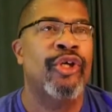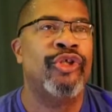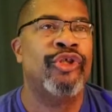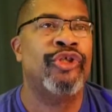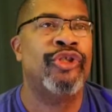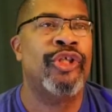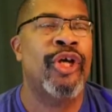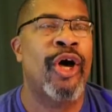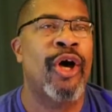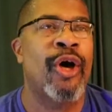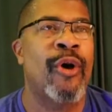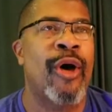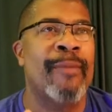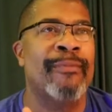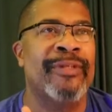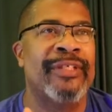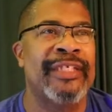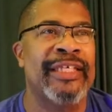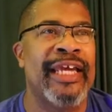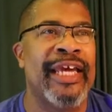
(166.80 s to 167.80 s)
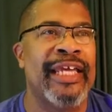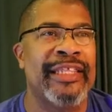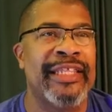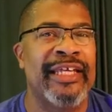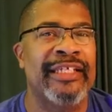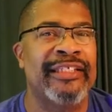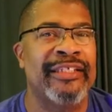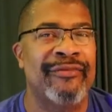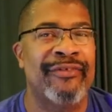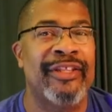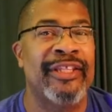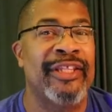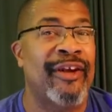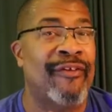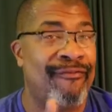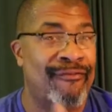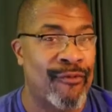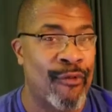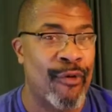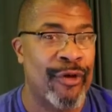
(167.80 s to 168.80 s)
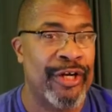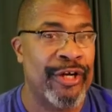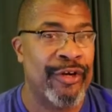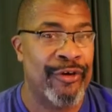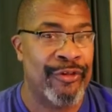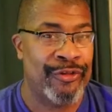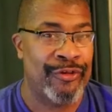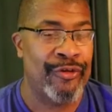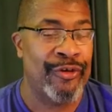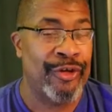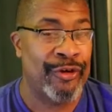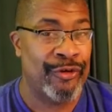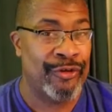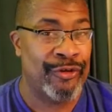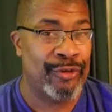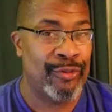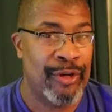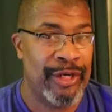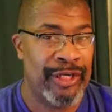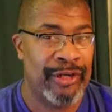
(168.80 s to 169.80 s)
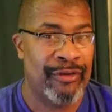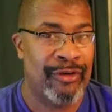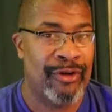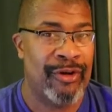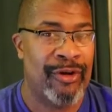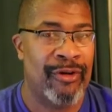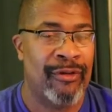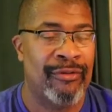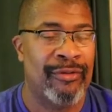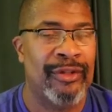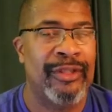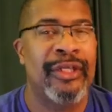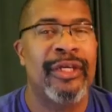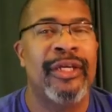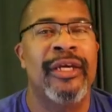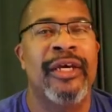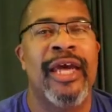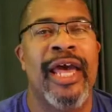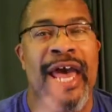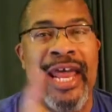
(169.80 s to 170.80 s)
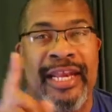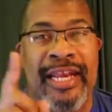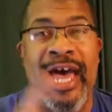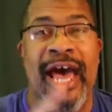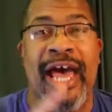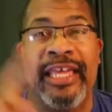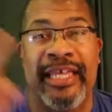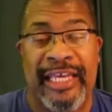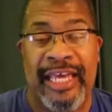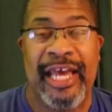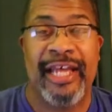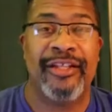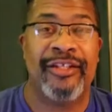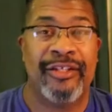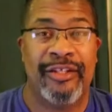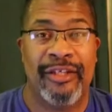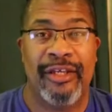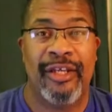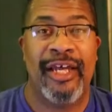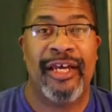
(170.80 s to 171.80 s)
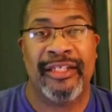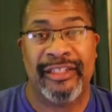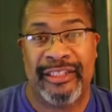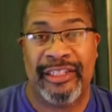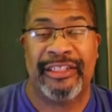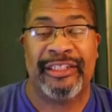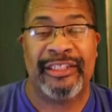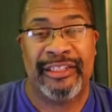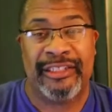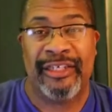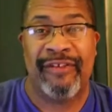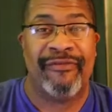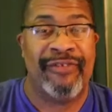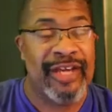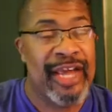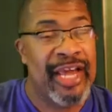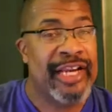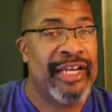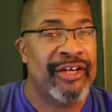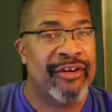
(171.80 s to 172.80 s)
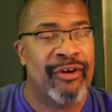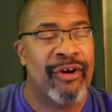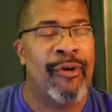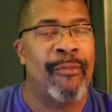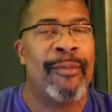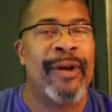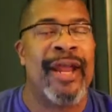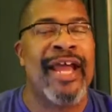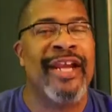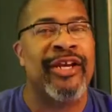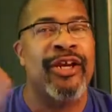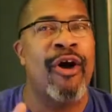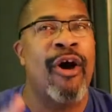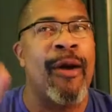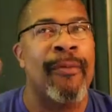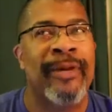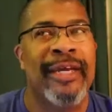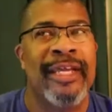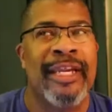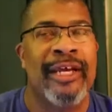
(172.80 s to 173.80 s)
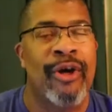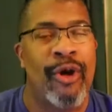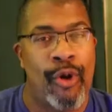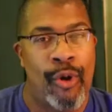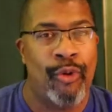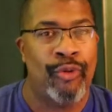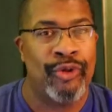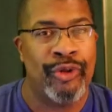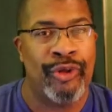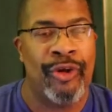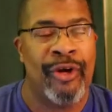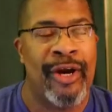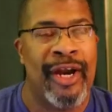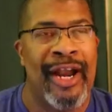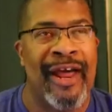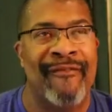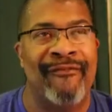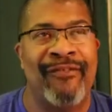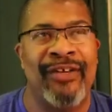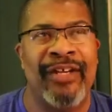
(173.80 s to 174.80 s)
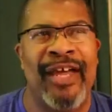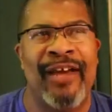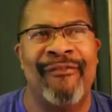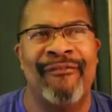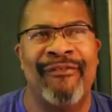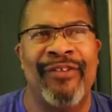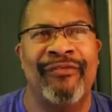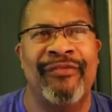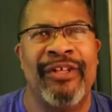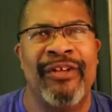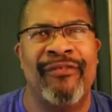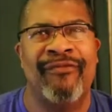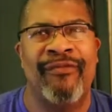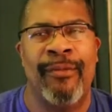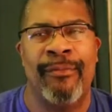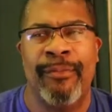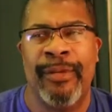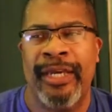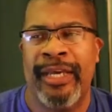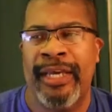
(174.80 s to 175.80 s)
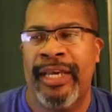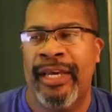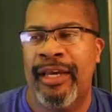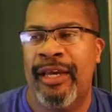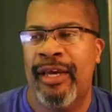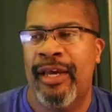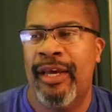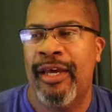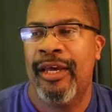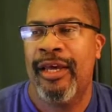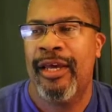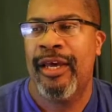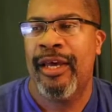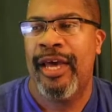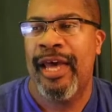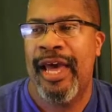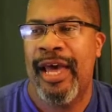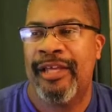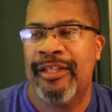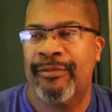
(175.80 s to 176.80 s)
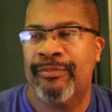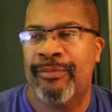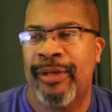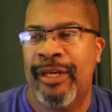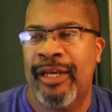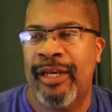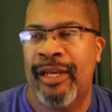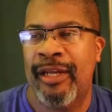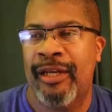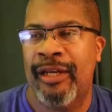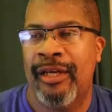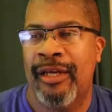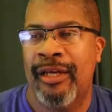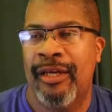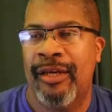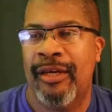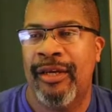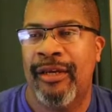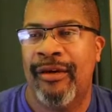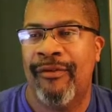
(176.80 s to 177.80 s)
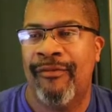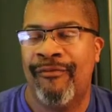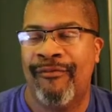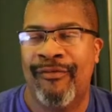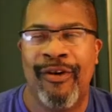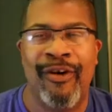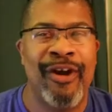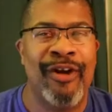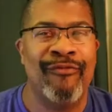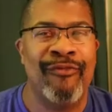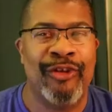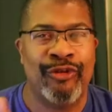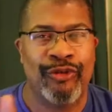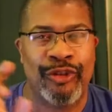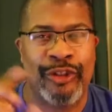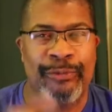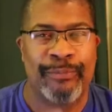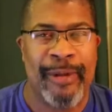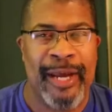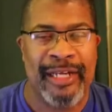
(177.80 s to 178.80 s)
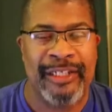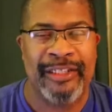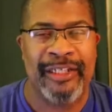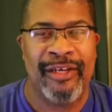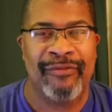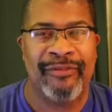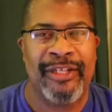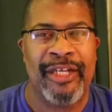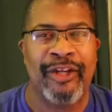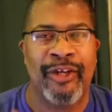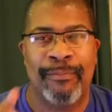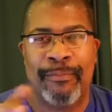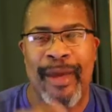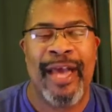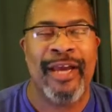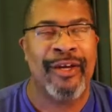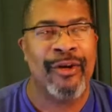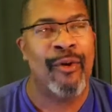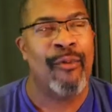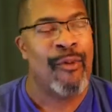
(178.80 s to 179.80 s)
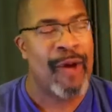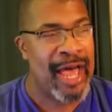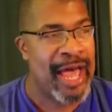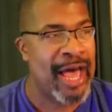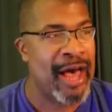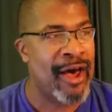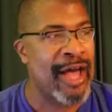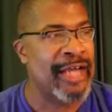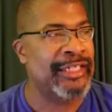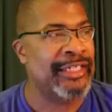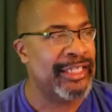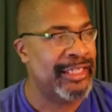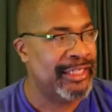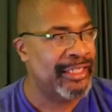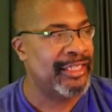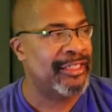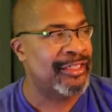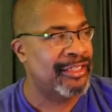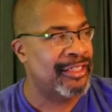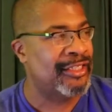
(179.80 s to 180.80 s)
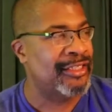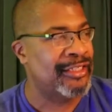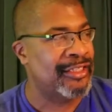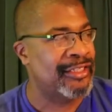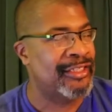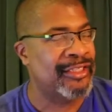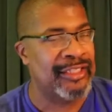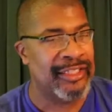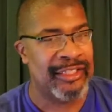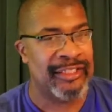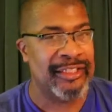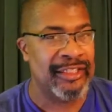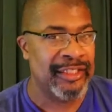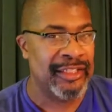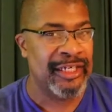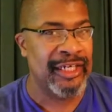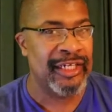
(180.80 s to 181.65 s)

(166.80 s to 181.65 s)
So I'm seeing things differently than a 40 or 30 or 20 year old and not yet like a 60, 70, 80 year old. But I know I'm getting older and I feel like 50 for me has been very retrospective because I look back and go, wow, I did this, this, this, and this, and